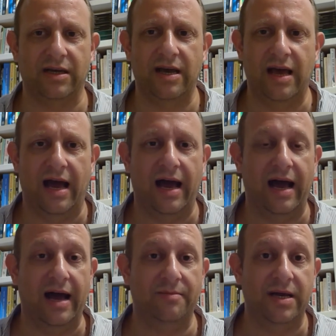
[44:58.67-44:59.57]
Stay
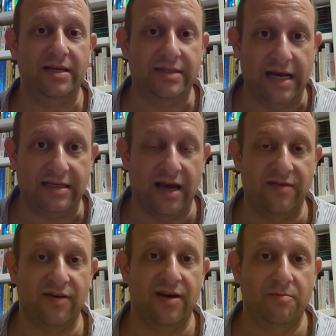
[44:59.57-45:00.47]
safe, be well,
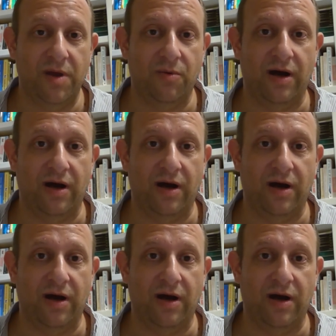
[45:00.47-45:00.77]
God bless, bye.